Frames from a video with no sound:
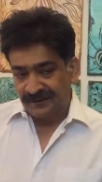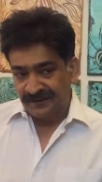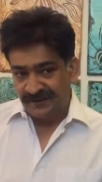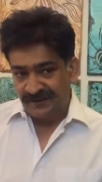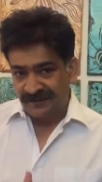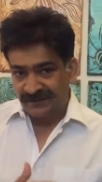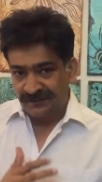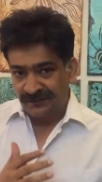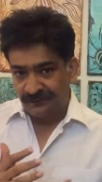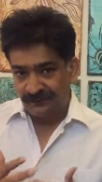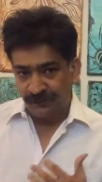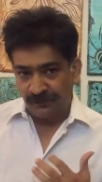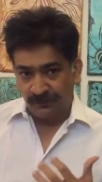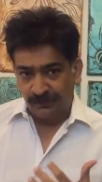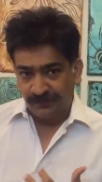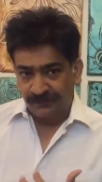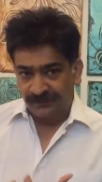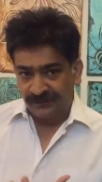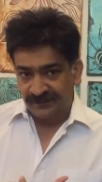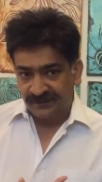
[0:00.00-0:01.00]
They change the
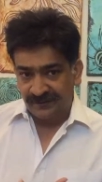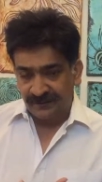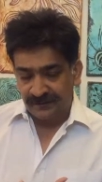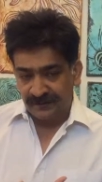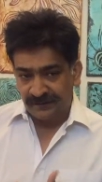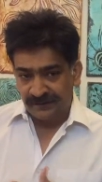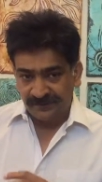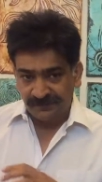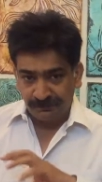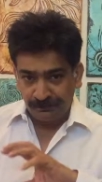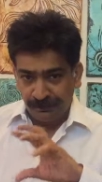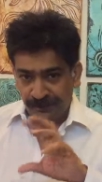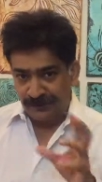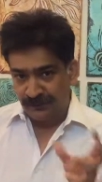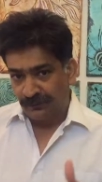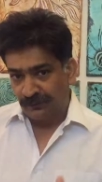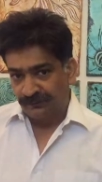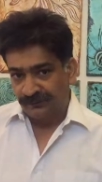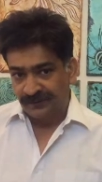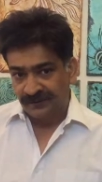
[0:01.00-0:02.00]
form of the cell, the
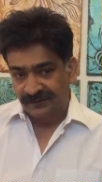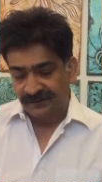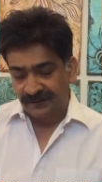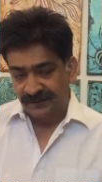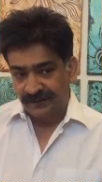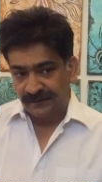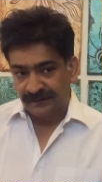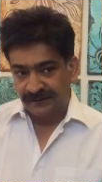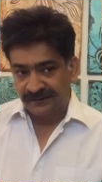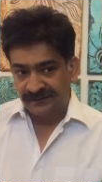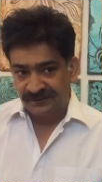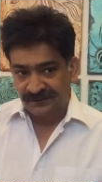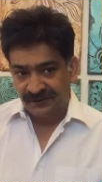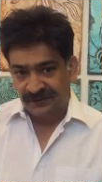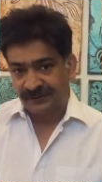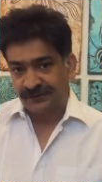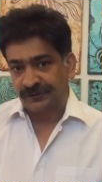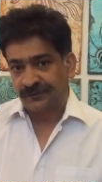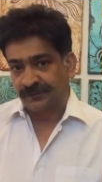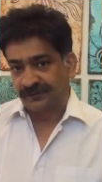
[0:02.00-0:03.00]
spin of the cell, the
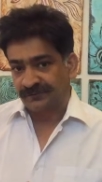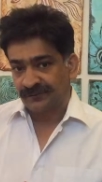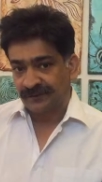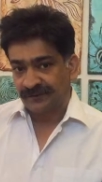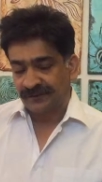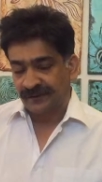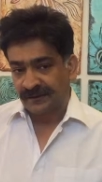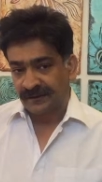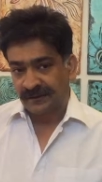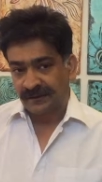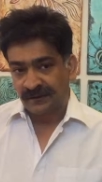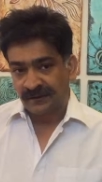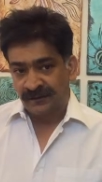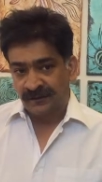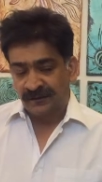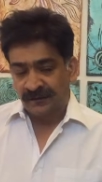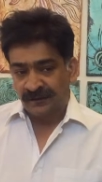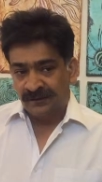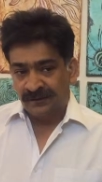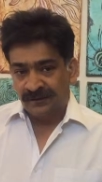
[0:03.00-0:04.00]
structure of the cell,
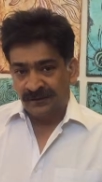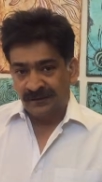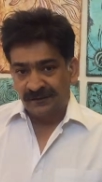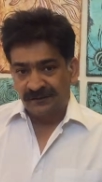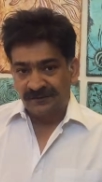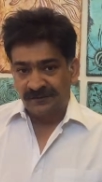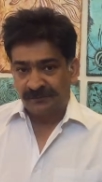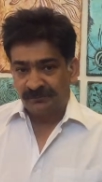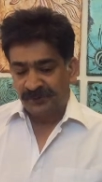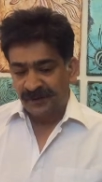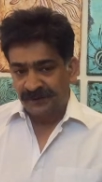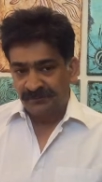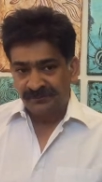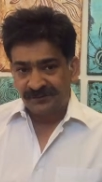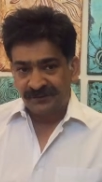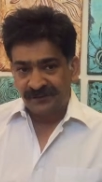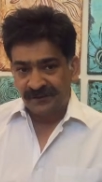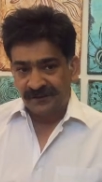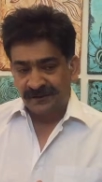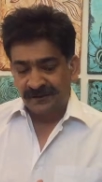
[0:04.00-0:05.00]
and
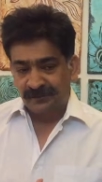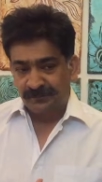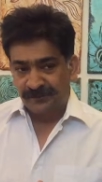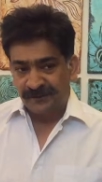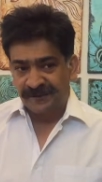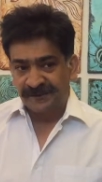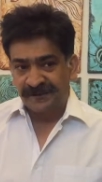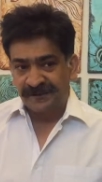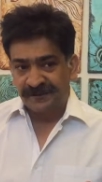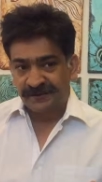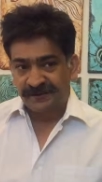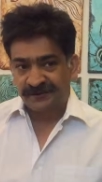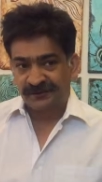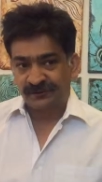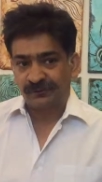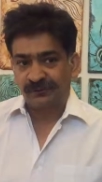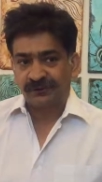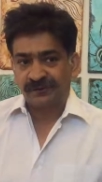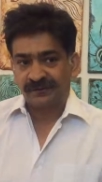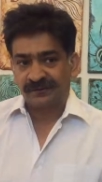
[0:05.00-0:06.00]
sometimes they completely
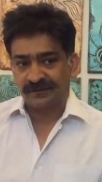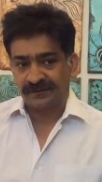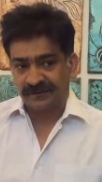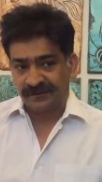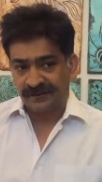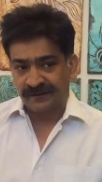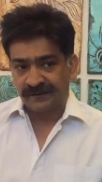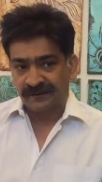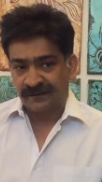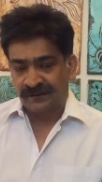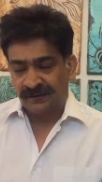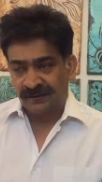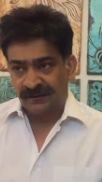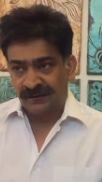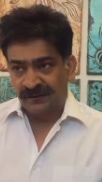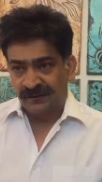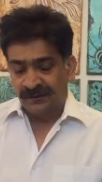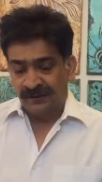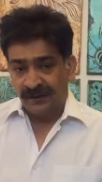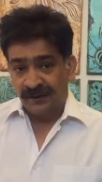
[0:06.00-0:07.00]
destroy the cell
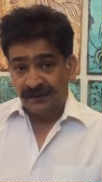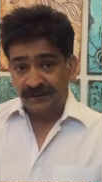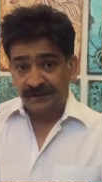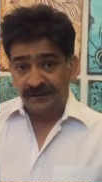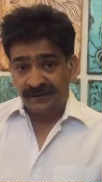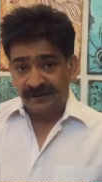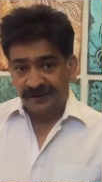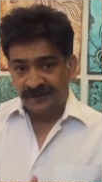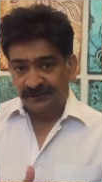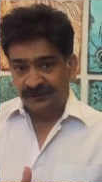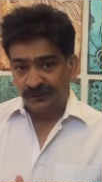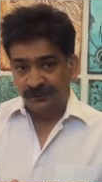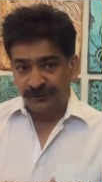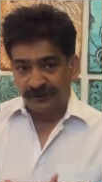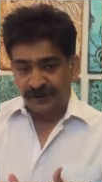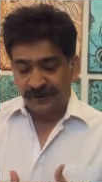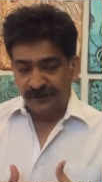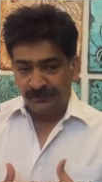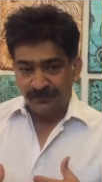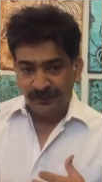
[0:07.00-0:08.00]
and they destroy
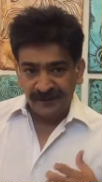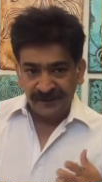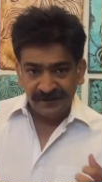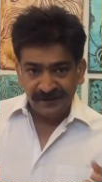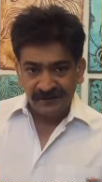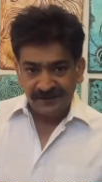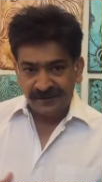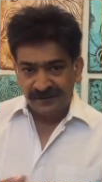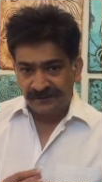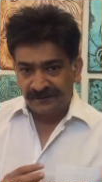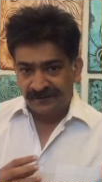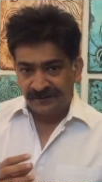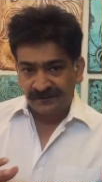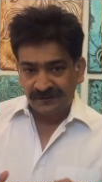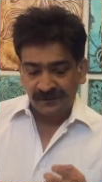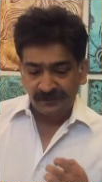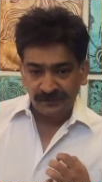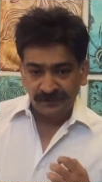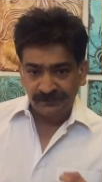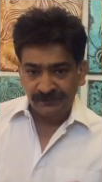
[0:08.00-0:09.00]
the communication
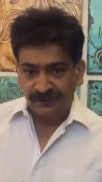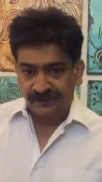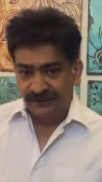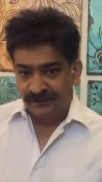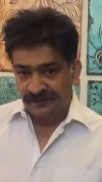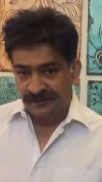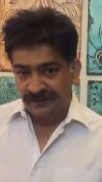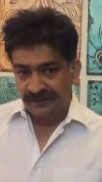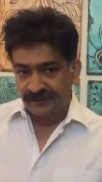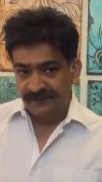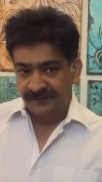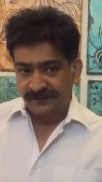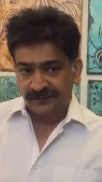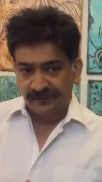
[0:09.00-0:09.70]
system between the cells.